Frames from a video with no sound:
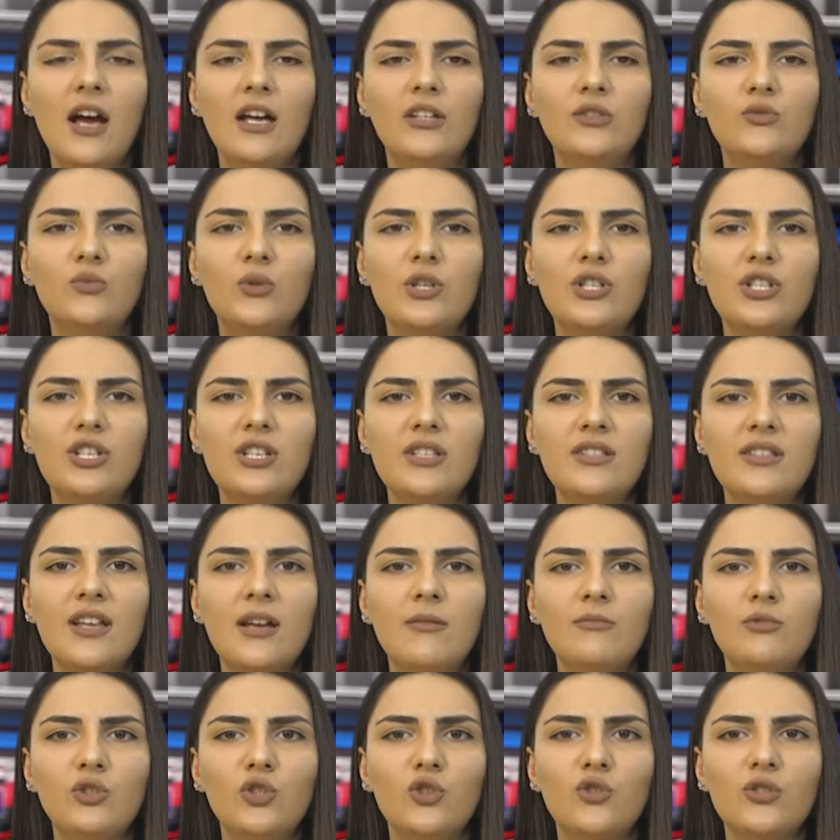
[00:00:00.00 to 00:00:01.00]
and wishes
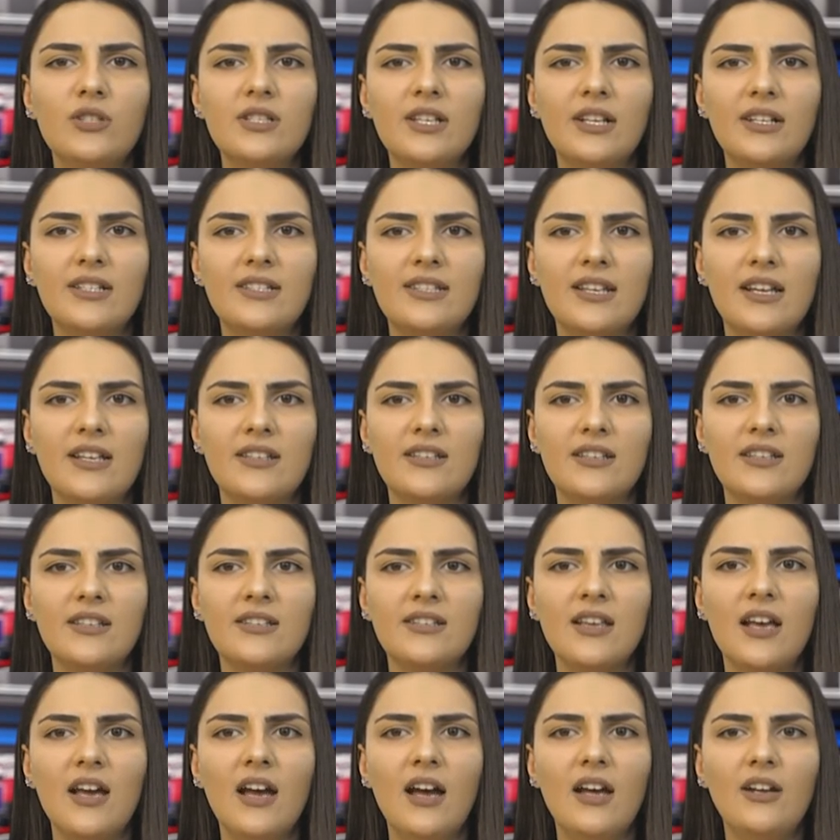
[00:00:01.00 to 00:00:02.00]
them new
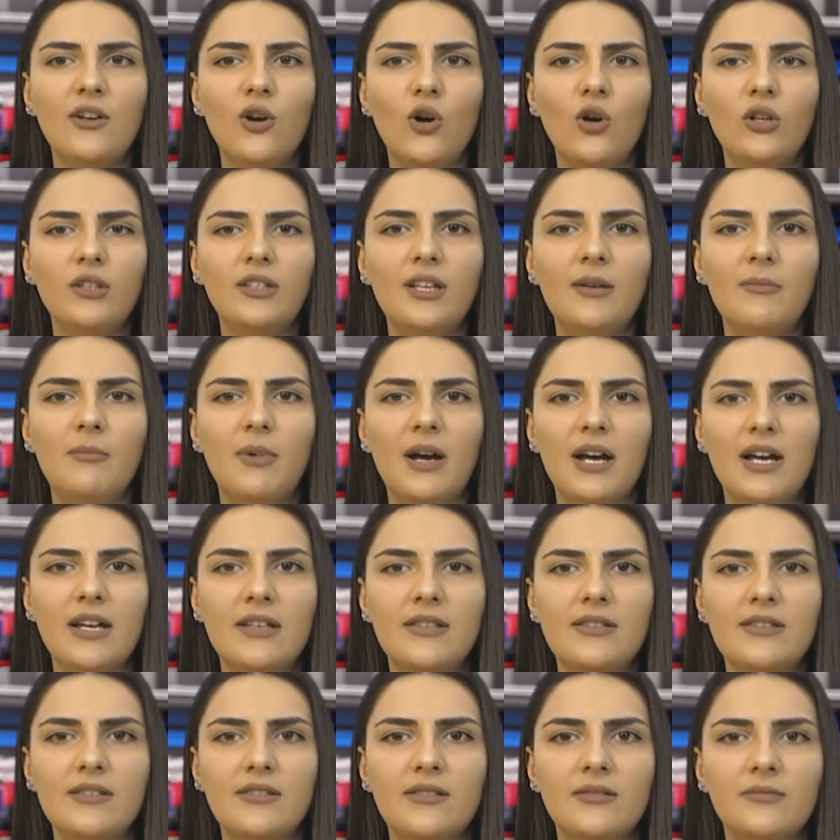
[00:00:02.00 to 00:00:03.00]
successes and all the
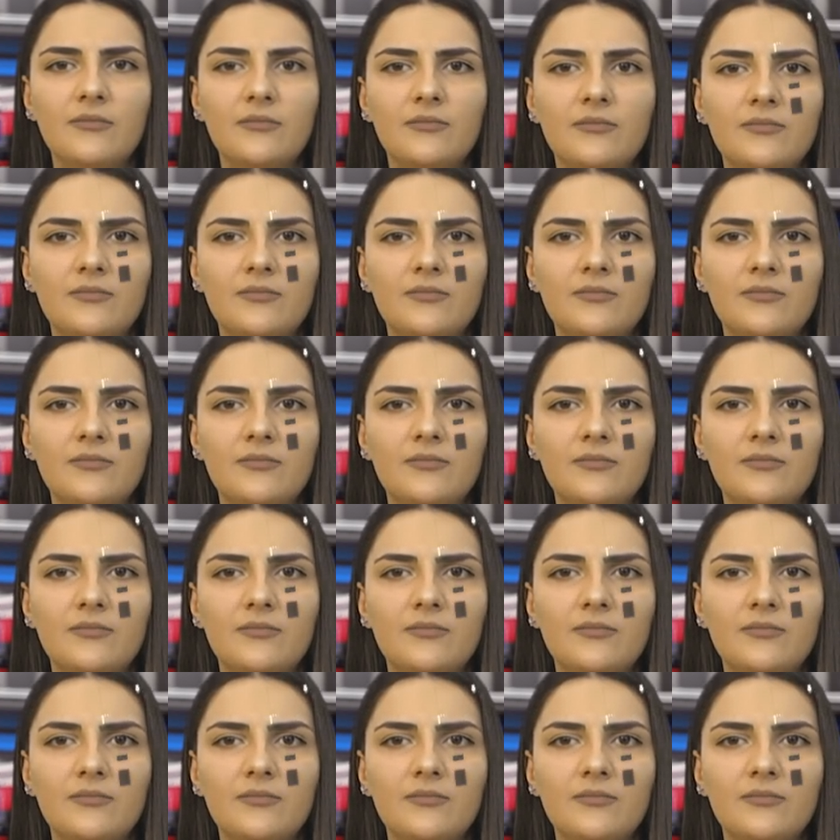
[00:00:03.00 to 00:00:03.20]
best.